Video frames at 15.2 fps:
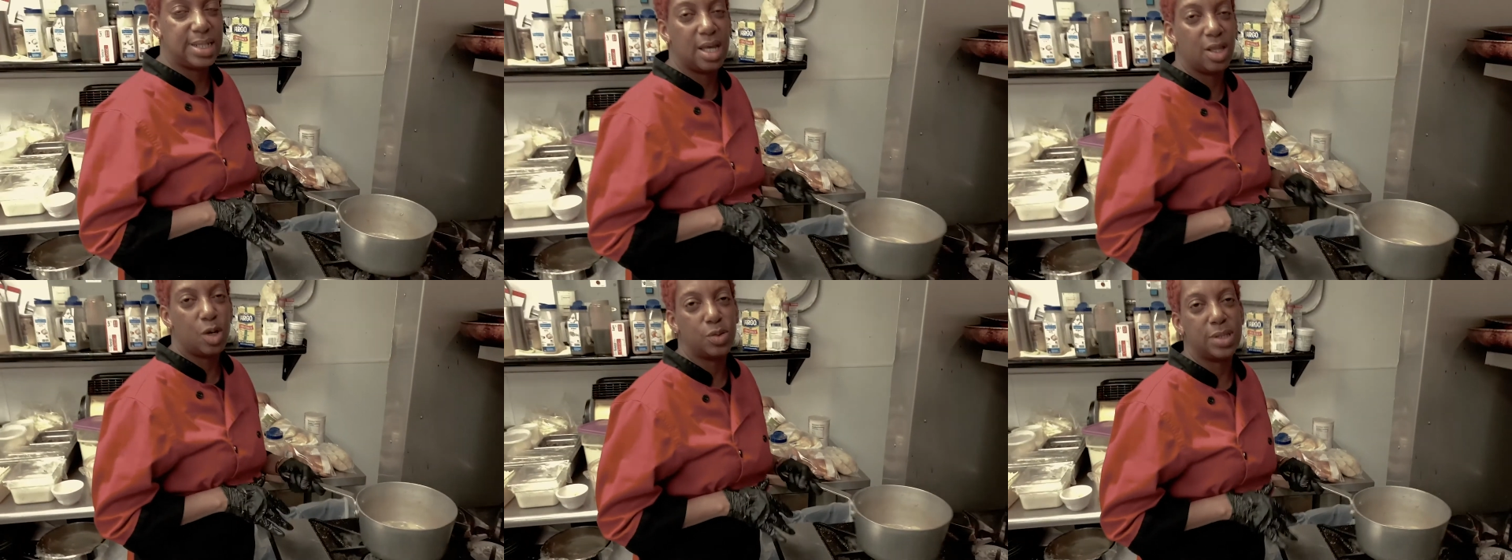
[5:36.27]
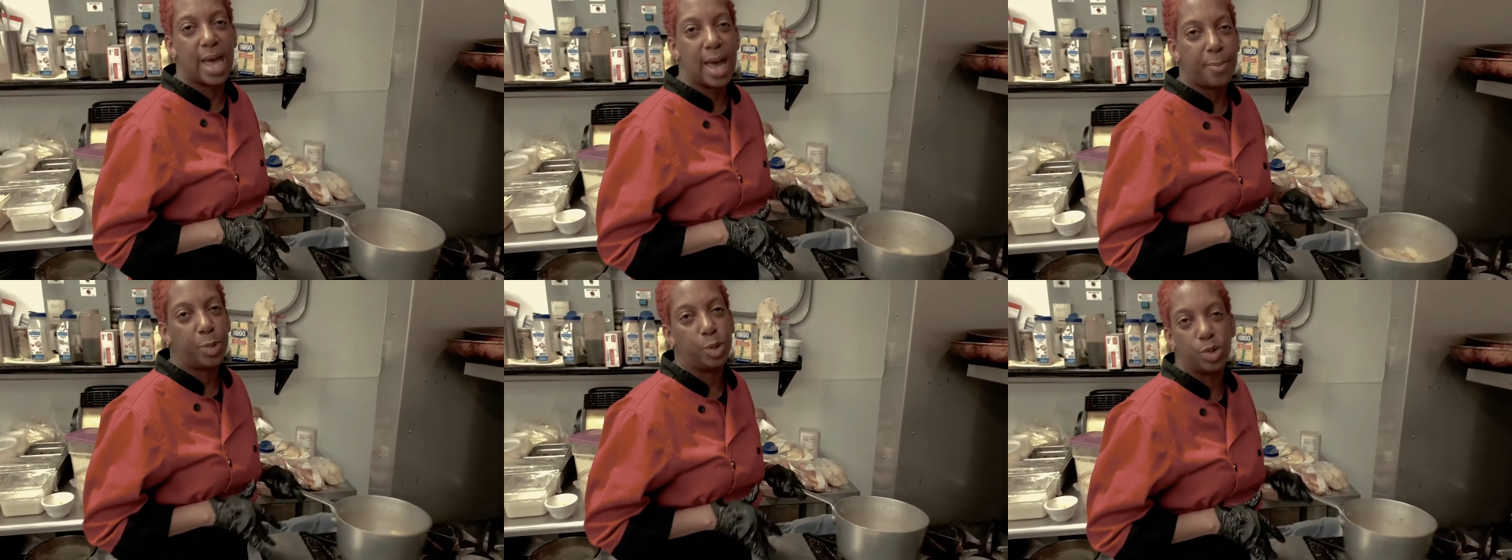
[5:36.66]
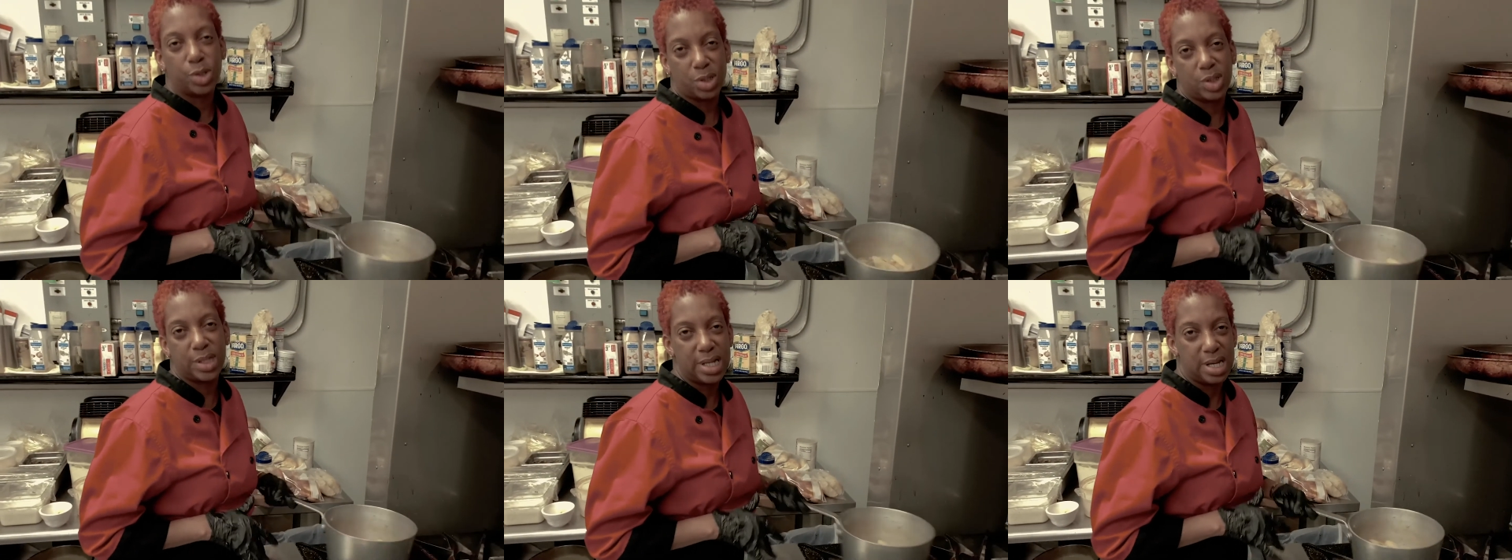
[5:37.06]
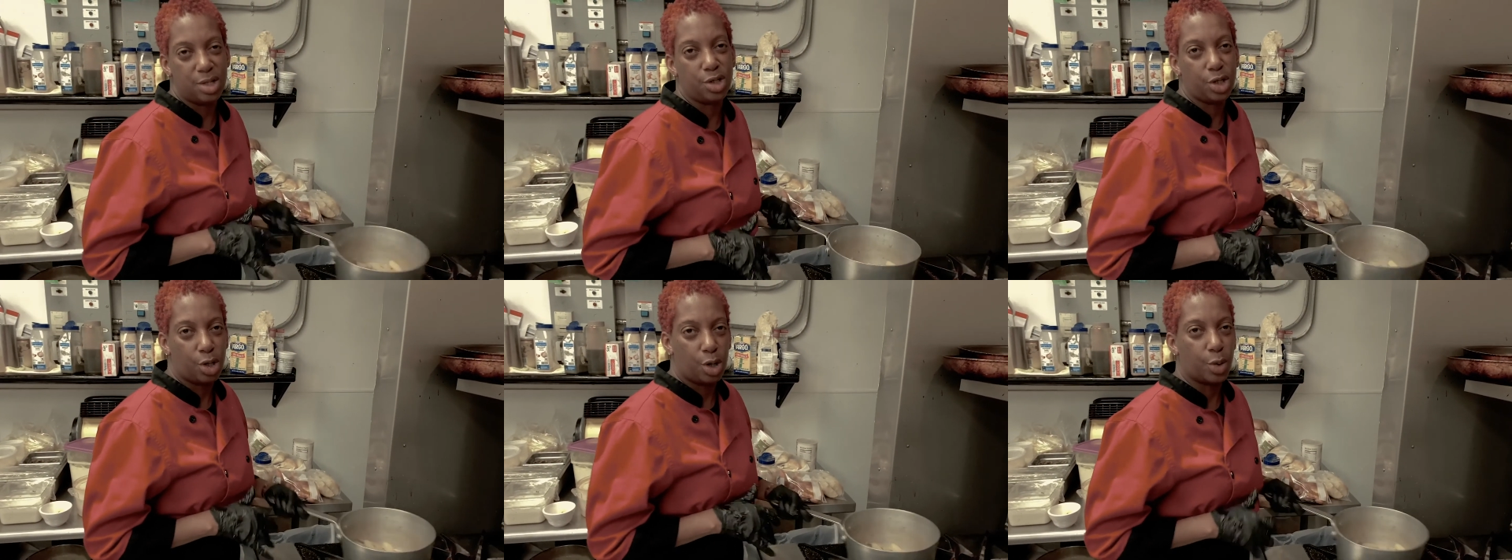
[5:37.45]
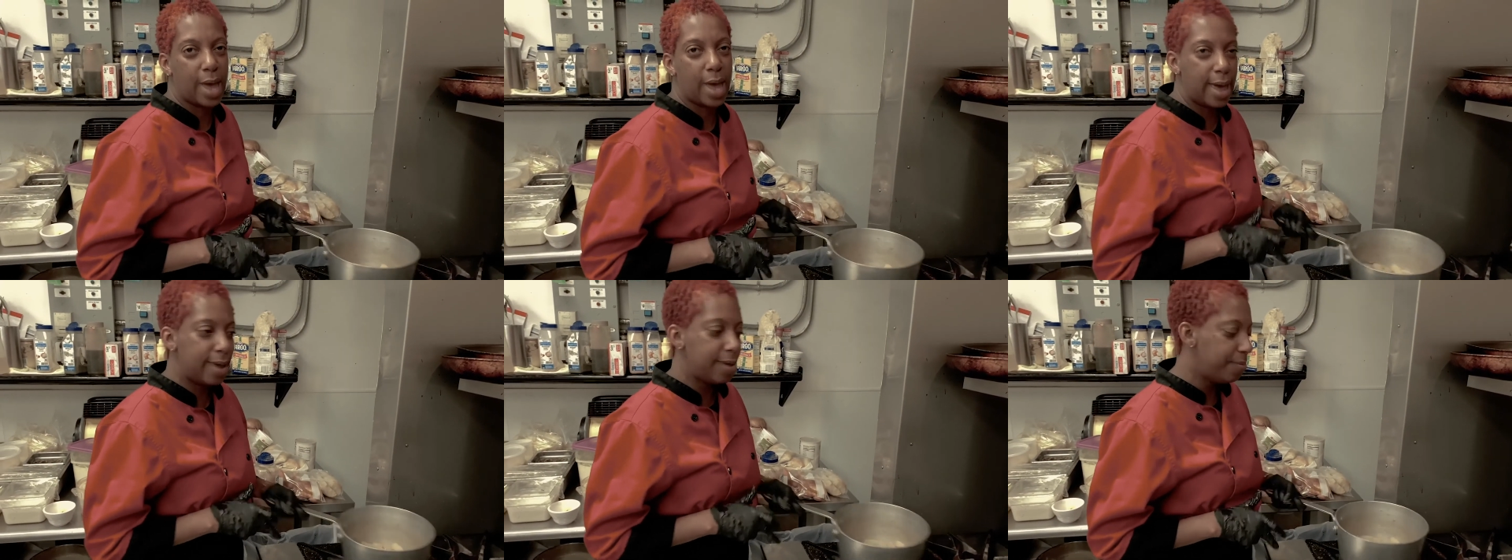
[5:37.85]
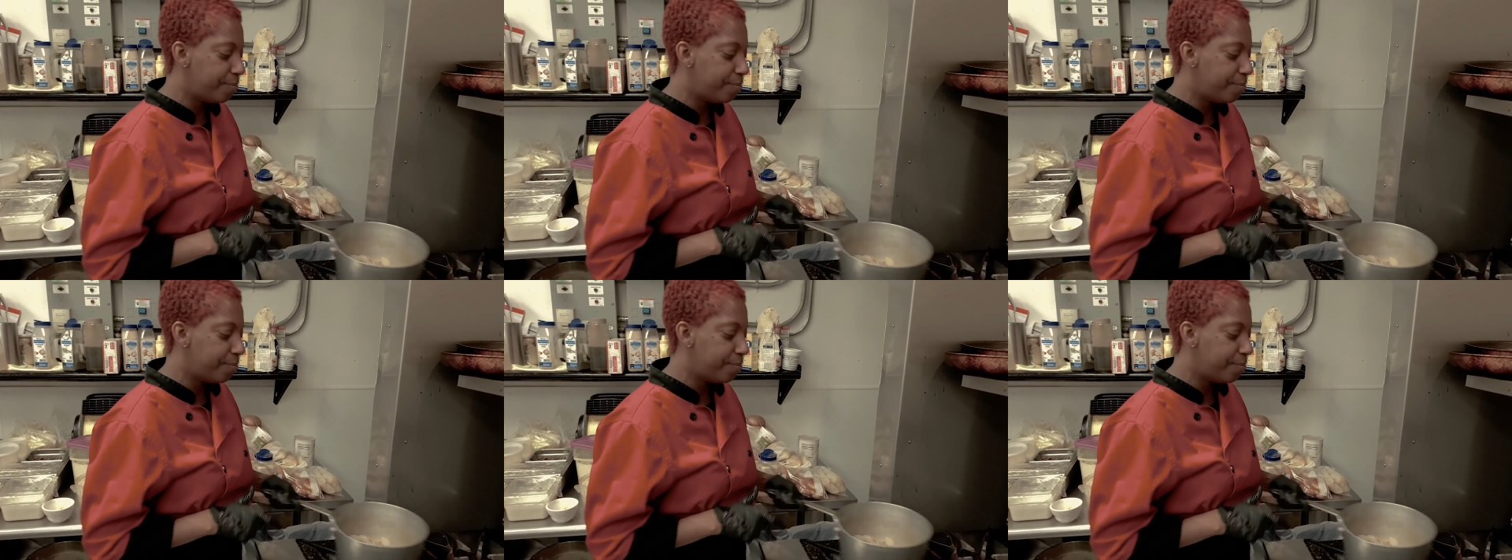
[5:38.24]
those apples are tender, okay?